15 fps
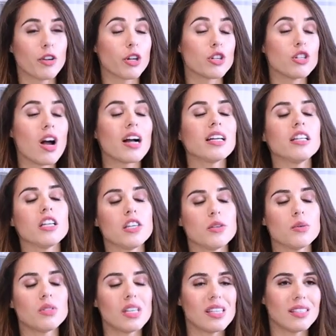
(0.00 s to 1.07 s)
if you're not going to
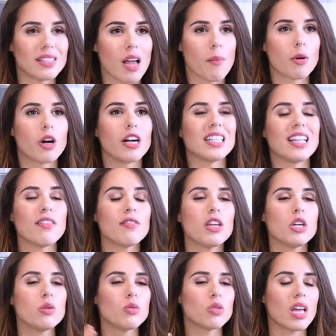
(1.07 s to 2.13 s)
use Samcart,
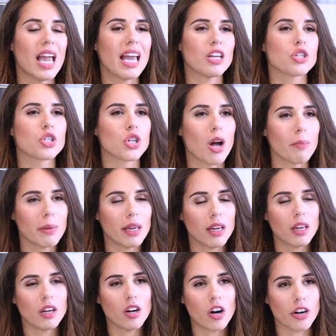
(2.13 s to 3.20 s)
definitely use a
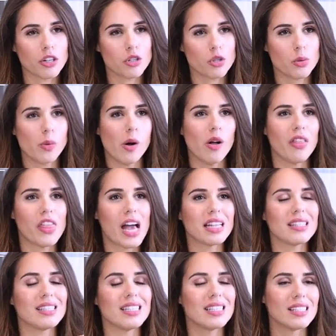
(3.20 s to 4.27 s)
shopping cart tool
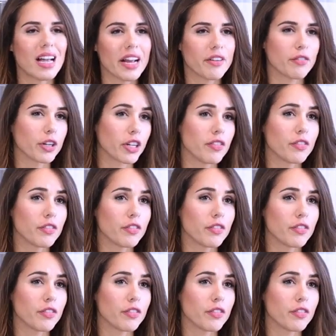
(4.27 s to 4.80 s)
that's designed for